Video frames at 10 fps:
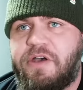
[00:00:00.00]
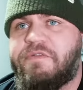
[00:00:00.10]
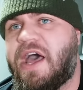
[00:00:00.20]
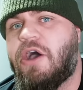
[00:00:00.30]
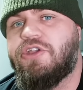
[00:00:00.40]

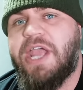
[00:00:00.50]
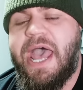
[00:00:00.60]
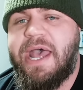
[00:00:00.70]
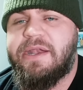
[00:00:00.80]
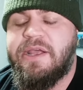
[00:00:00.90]
of that on your
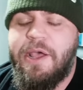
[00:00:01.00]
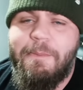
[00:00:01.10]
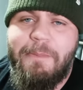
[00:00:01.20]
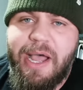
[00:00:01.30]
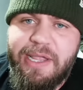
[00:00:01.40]
head
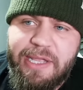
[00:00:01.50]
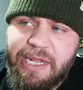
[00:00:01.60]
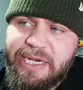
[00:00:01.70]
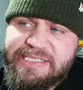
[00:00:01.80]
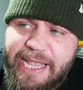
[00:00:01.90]
might
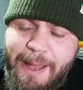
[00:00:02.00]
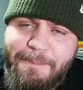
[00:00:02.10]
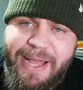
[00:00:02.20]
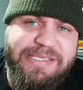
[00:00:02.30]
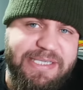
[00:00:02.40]
elicit a
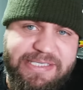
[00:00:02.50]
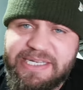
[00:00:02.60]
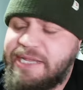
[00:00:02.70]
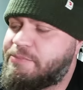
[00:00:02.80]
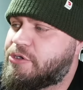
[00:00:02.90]
better
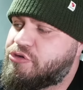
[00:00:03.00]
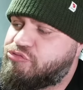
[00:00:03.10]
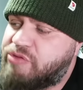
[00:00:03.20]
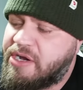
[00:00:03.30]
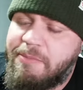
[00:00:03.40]
sleep than
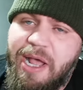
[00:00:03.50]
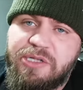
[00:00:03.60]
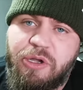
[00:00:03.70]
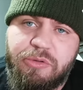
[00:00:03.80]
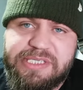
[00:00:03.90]
just random
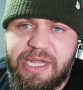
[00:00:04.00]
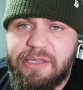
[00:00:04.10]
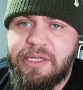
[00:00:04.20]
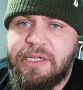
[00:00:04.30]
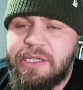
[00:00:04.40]
ass
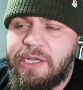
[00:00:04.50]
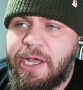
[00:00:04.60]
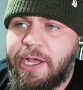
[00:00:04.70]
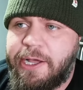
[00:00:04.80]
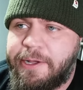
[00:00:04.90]
hotel
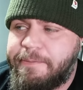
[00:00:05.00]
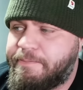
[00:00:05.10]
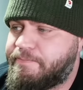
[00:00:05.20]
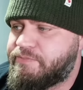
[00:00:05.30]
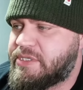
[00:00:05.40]
um,